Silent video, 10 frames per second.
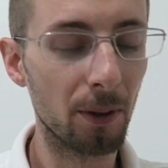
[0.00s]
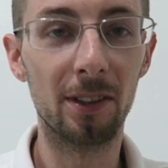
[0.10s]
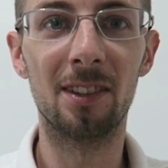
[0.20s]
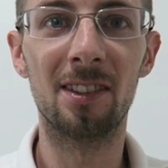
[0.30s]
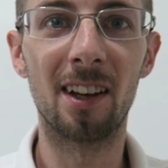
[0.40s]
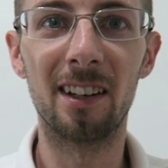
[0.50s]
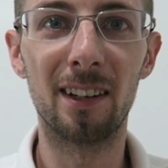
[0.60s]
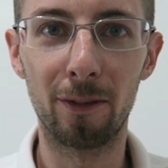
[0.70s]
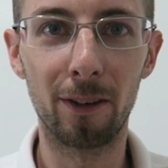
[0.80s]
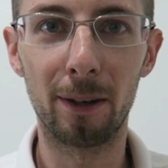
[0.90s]
Wasn't
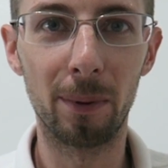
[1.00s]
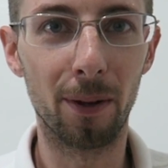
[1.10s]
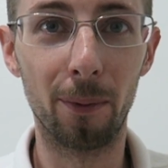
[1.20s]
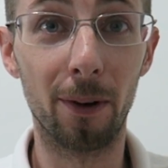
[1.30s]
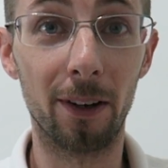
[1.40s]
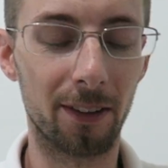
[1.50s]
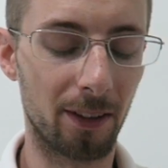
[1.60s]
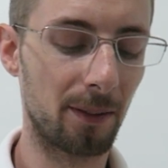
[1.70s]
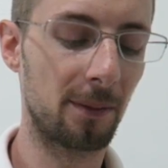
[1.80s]
scientific, but it worked.